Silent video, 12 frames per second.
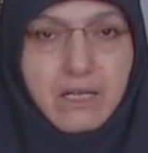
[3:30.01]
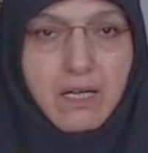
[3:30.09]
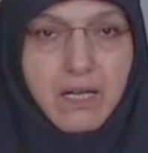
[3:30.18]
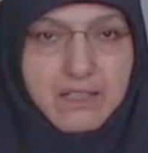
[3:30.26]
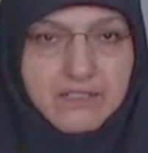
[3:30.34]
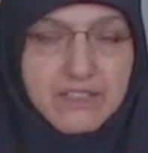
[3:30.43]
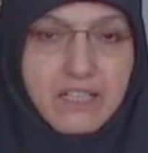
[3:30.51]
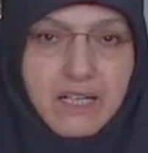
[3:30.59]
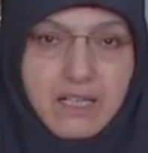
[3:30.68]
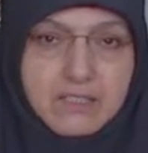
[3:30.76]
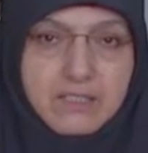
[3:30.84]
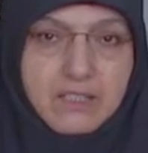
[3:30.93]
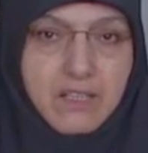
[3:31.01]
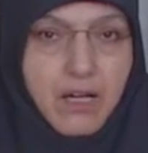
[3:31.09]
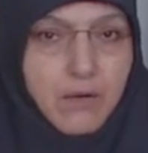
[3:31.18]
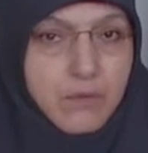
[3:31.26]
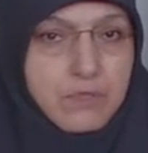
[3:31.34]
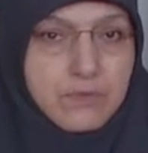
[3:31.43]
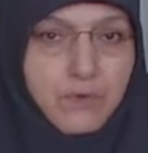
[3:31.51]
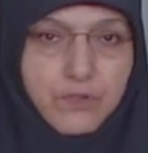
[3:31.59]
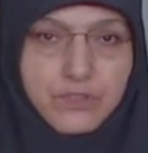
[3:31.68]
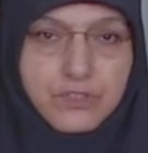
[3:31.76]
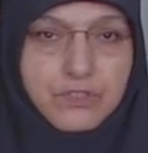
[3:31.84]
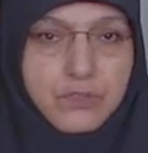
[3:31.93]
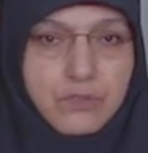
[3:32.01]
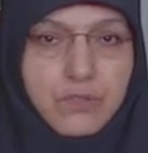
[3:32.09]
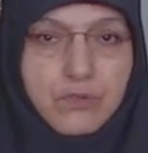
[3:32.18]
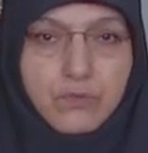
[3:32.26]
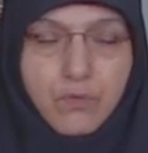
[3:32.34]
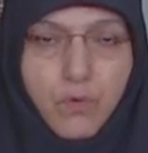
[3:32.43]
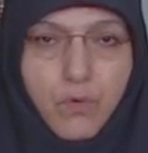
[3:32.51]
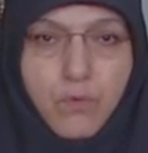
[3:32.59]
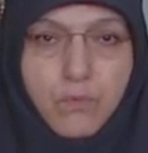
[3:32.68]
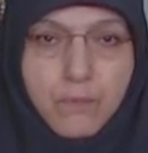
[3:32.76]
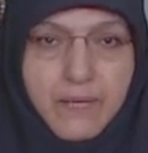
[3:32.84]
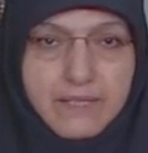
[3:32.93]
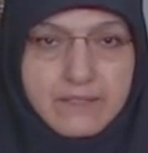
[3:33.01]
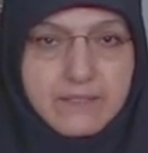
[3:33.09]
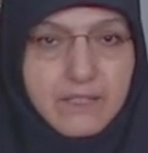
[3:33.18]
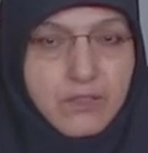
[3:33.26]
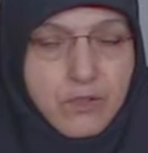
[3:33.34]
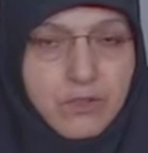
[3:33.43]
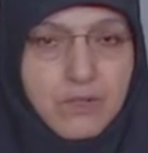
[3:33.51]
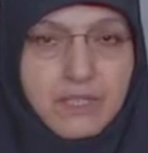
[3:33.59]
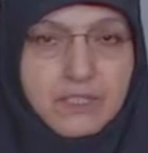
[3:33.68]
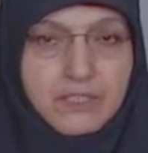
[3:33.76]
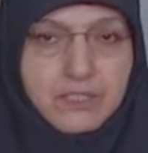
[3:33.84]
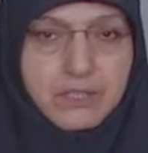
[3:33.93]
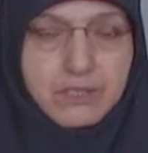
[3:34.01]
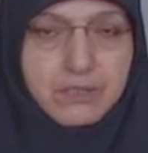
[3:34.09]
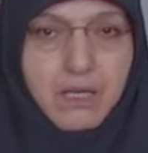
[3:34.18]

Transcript: I realized that I was focusing on a wrong basic connection.